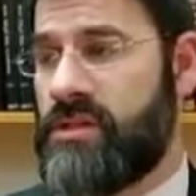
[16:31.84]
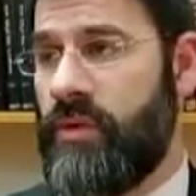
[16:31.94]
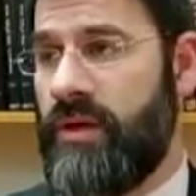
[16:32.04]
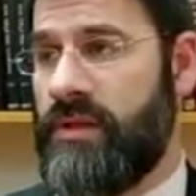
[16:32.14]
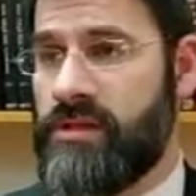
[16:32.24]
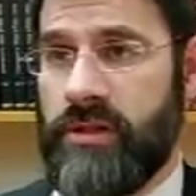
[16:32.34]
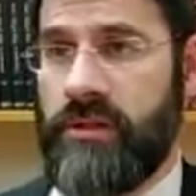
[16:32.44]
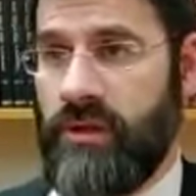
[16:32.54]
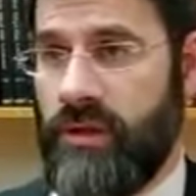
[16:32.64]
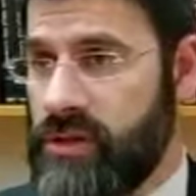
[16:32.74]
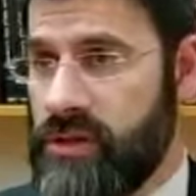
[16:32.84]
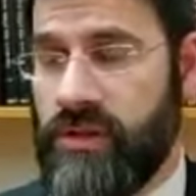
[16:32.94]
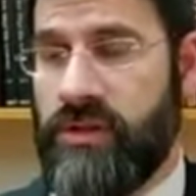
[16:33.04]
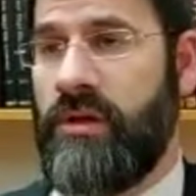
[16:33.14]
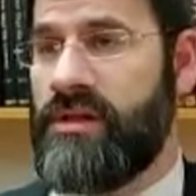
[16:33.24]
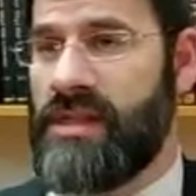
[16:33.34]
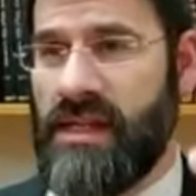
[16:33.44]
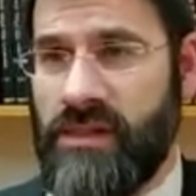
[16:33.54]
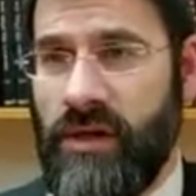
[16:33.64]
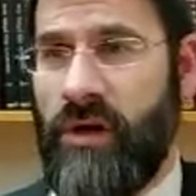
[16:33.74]
call it the Satan, the Satan is
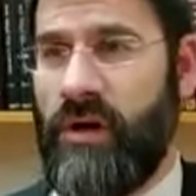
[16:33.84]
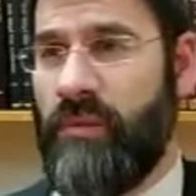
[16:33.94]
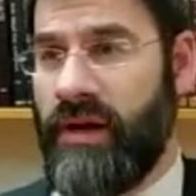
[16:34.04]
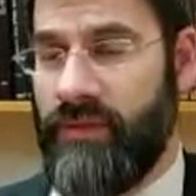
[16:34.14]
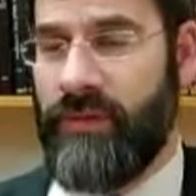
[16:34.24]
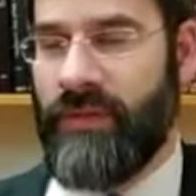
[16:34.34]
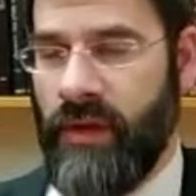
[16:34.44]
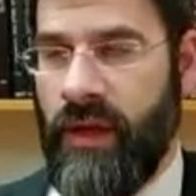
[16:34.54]
the Sahara, whatever,